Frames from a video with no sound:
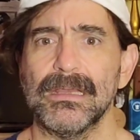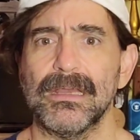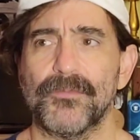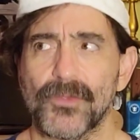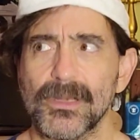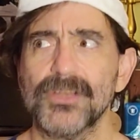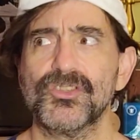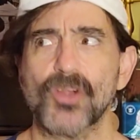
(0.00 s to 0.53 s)
If
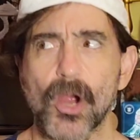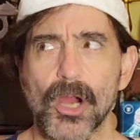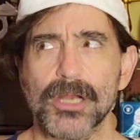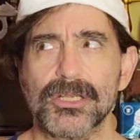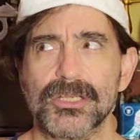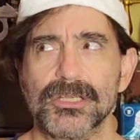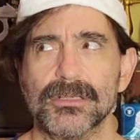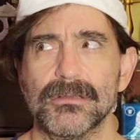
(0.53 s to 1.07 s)
you're going to
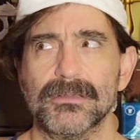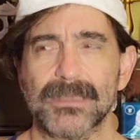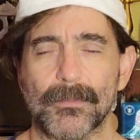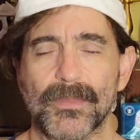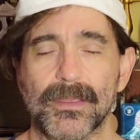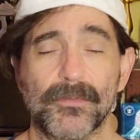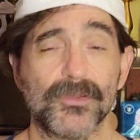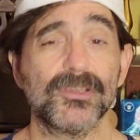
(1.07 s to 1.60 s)
charge
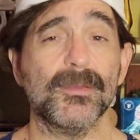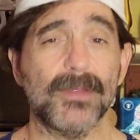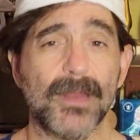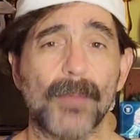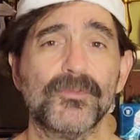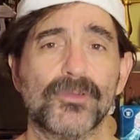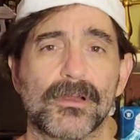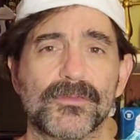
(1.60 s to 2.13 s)
something, if there's going to
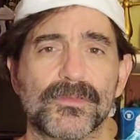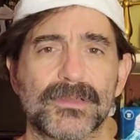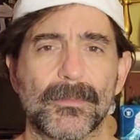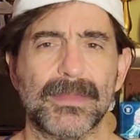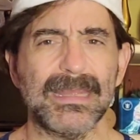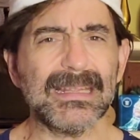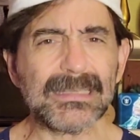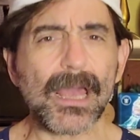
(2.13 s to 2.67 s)
be upcharge for
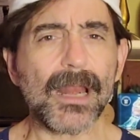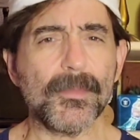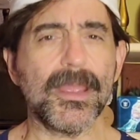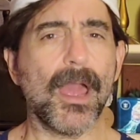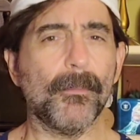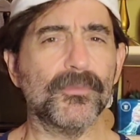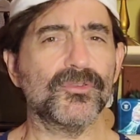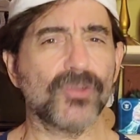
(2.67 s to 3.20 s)
something, it's got to be
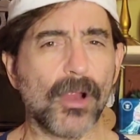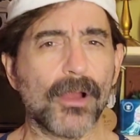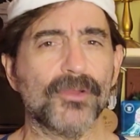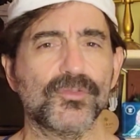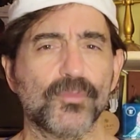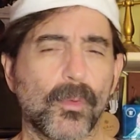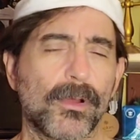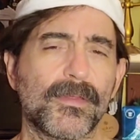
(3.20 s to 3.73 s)

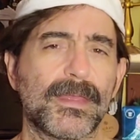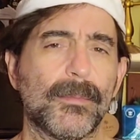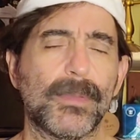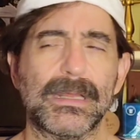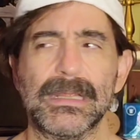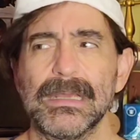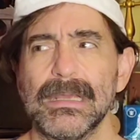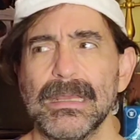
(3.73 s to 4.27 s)
upcharge worthy.
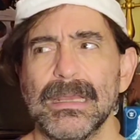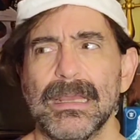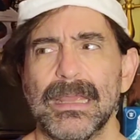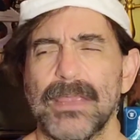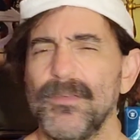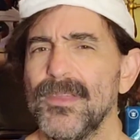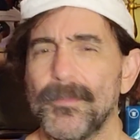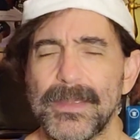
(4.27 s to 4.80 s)
But even the